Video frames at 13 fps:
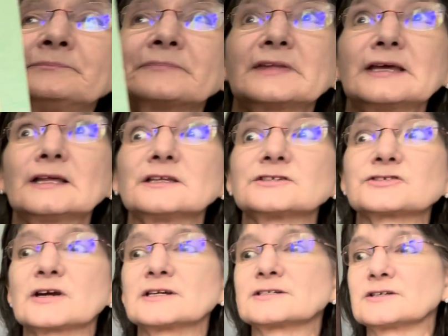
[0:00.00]
the
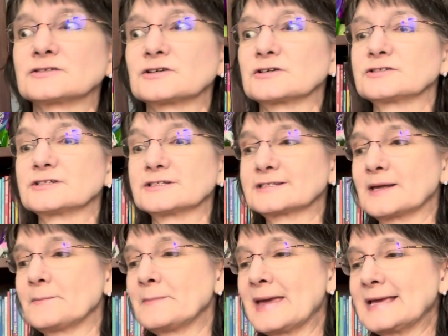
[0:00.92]
illustrations are just
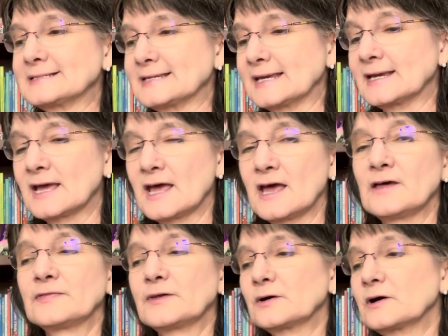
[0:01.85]
amazing.
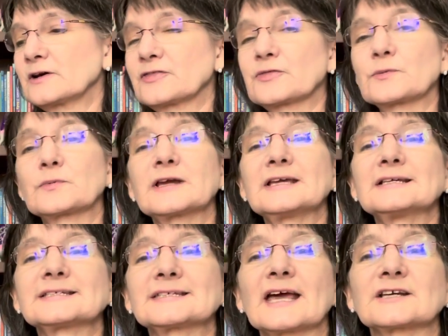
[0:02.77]
There are 3
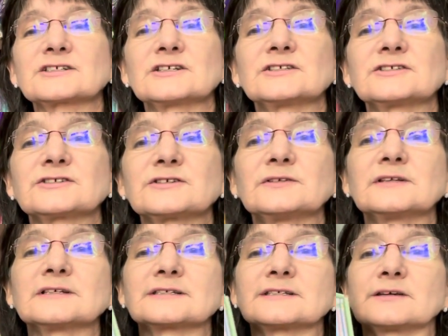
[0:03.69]
sections to
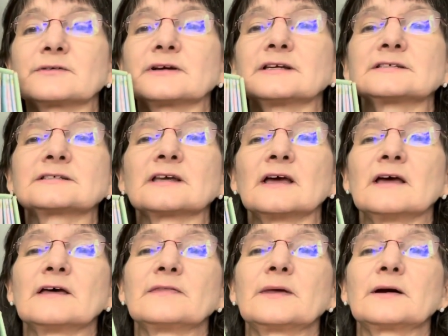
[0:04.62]
this series.
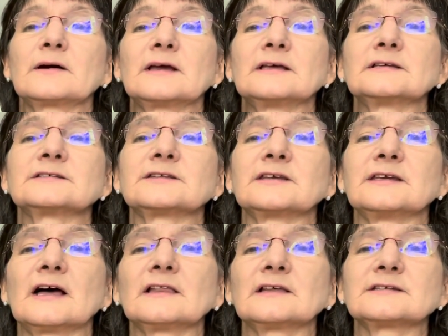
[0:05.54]
There is the
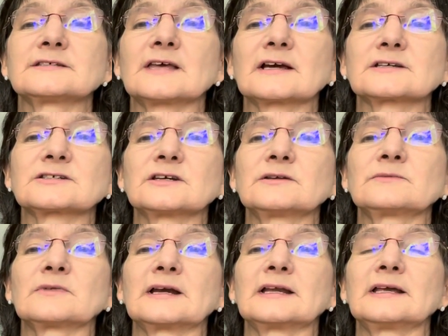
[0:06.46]
yellow section
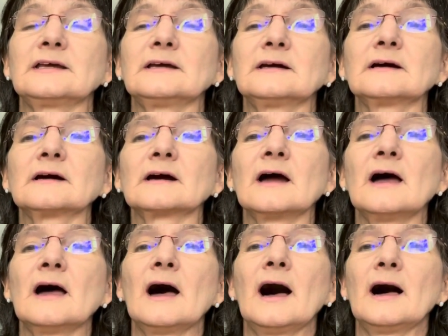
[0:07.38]
right here,
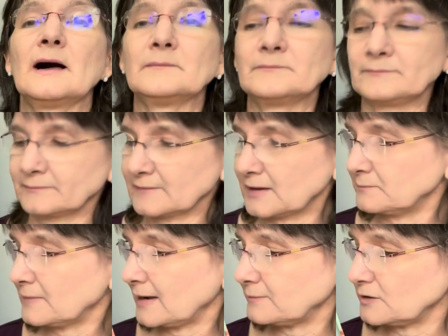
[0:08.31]

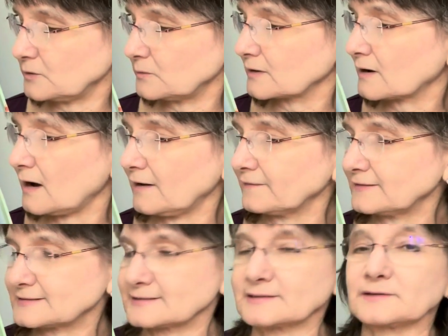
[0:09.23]
and maybe you would call this